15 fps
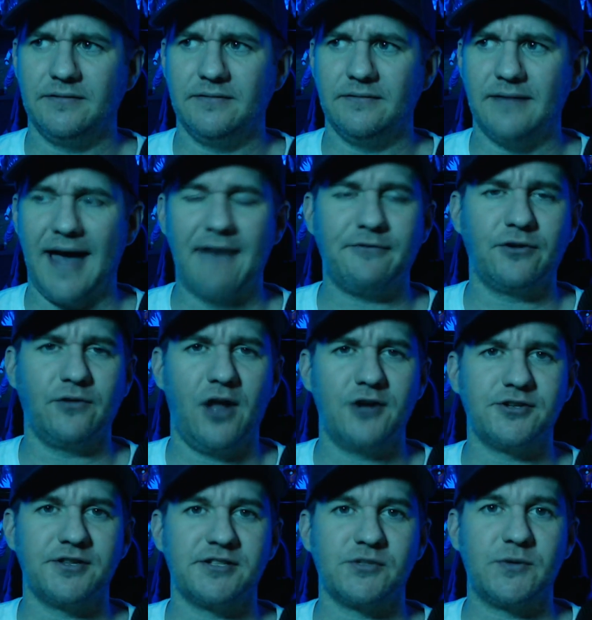
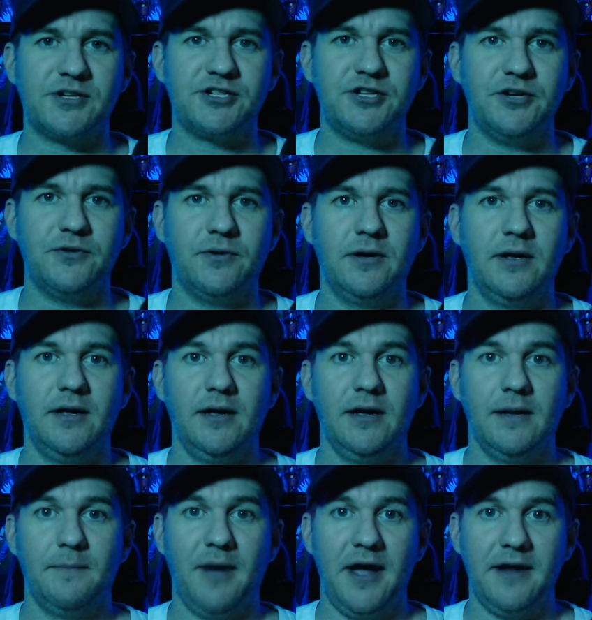launch of the Switch 2.
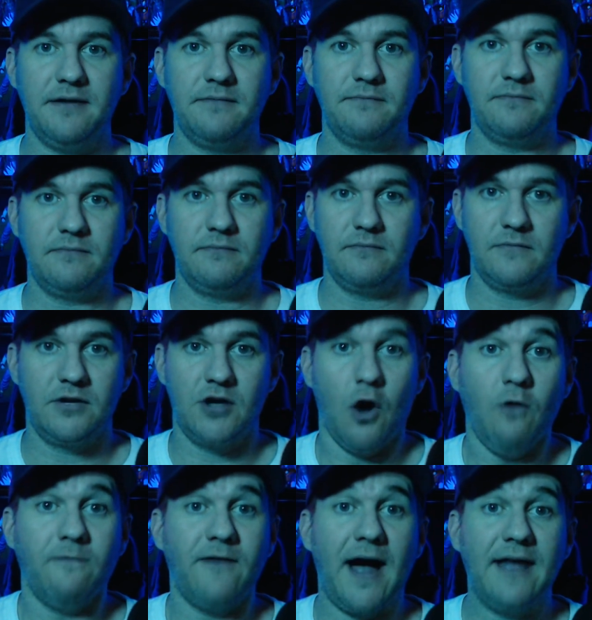But
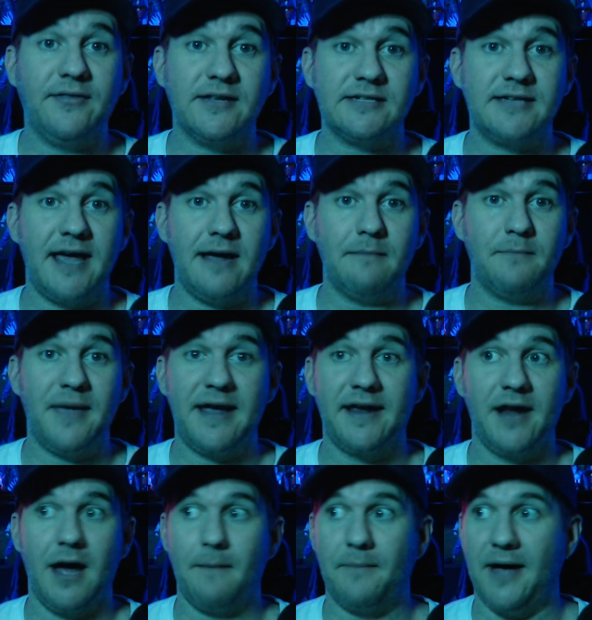go find this game, pick
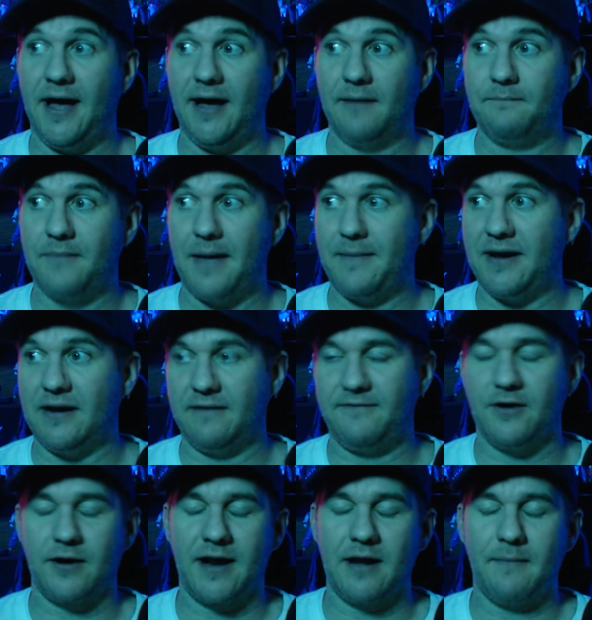it up. I mean, if
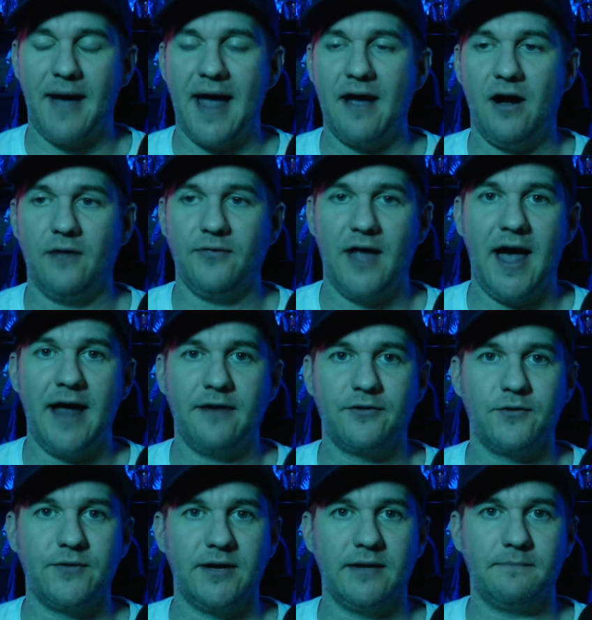you're going to buy it online
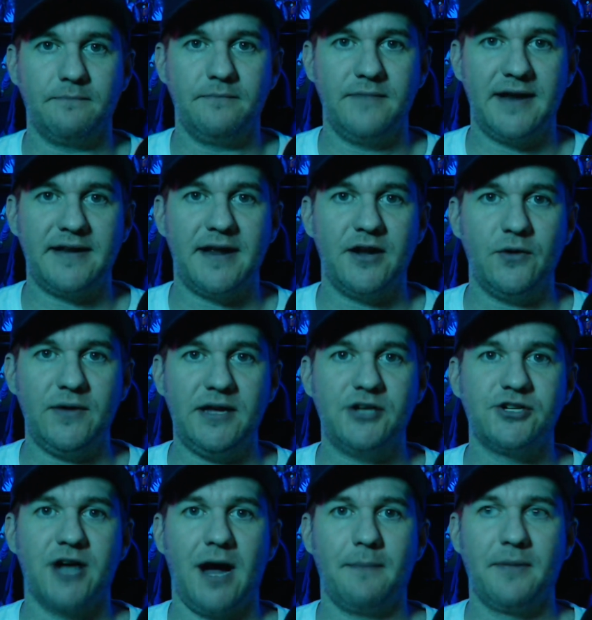through the Nintendo
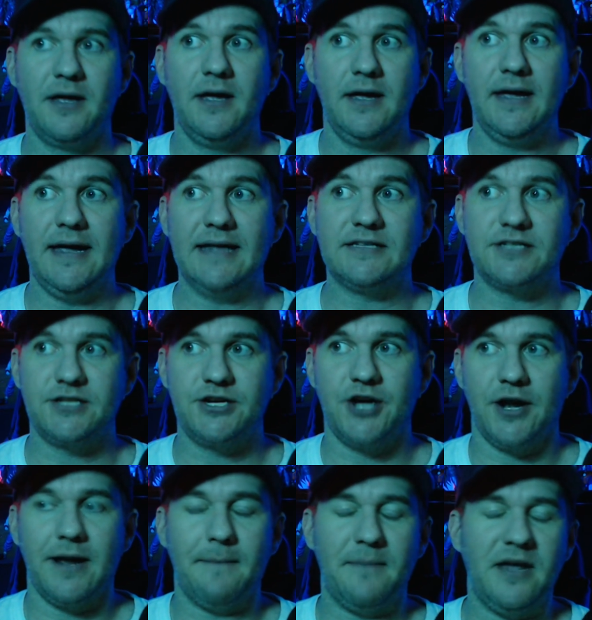eShop, it's
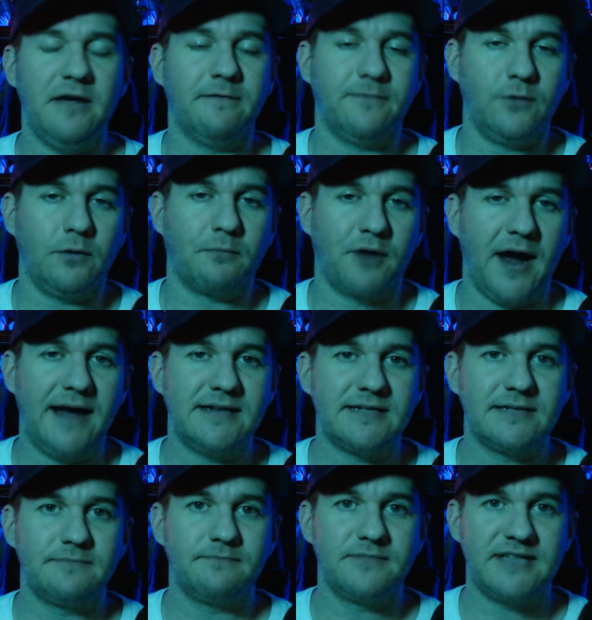going to be full
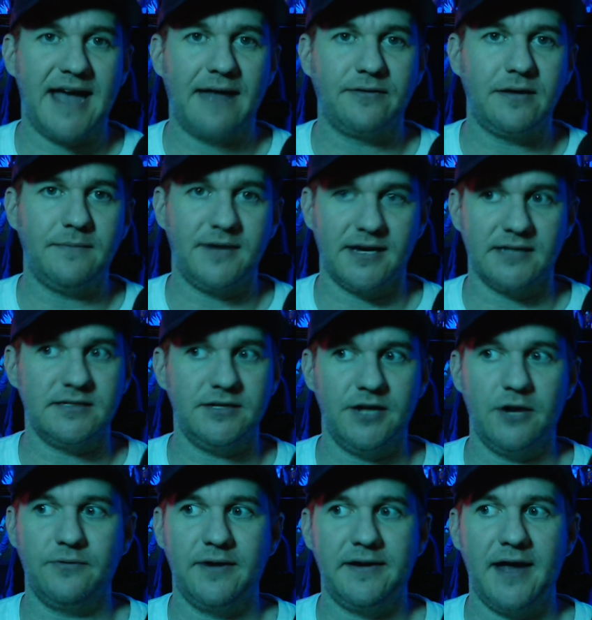price, sadly, because, you
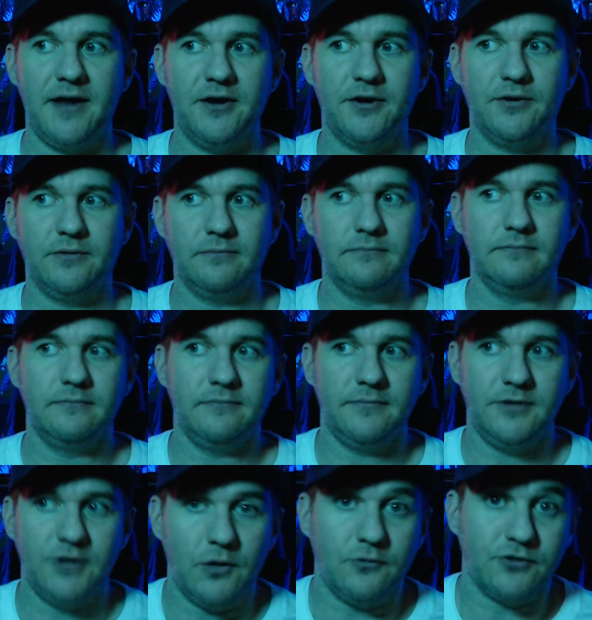know, Nintendo
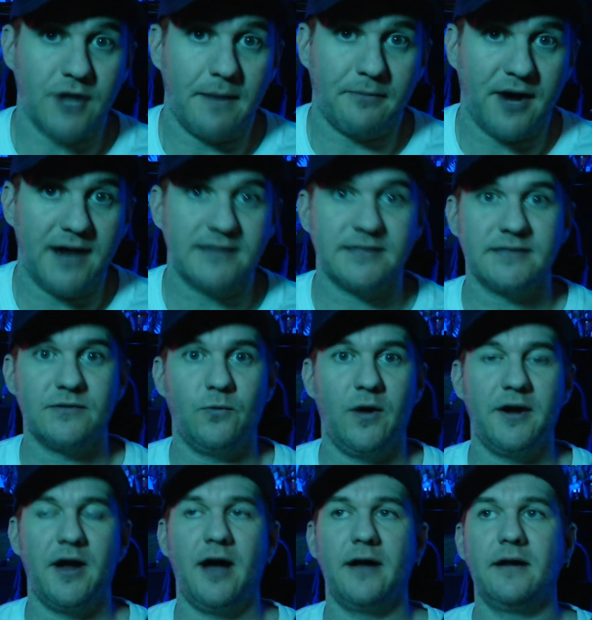don't drop prices and
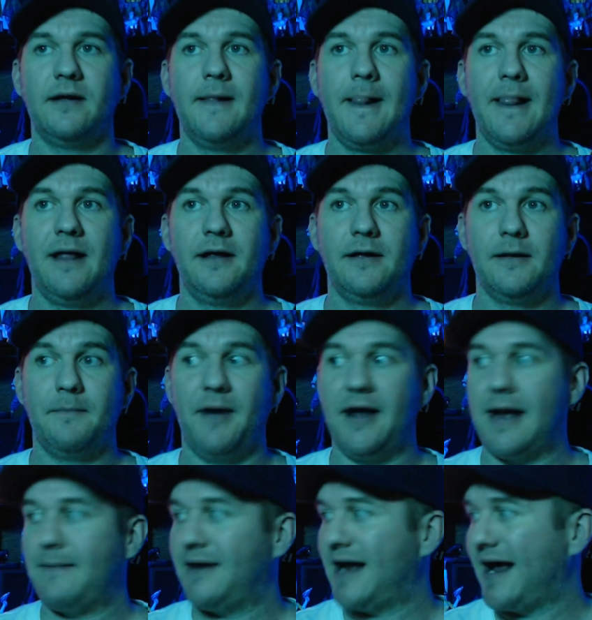whatnot.
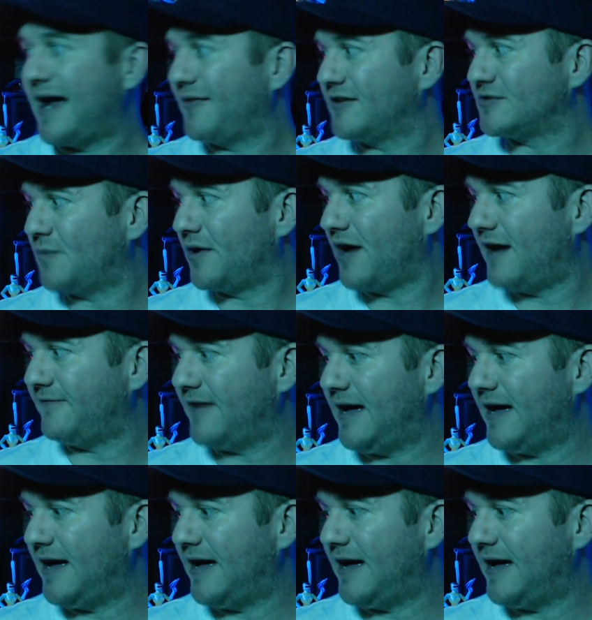But, I mean, I got this one off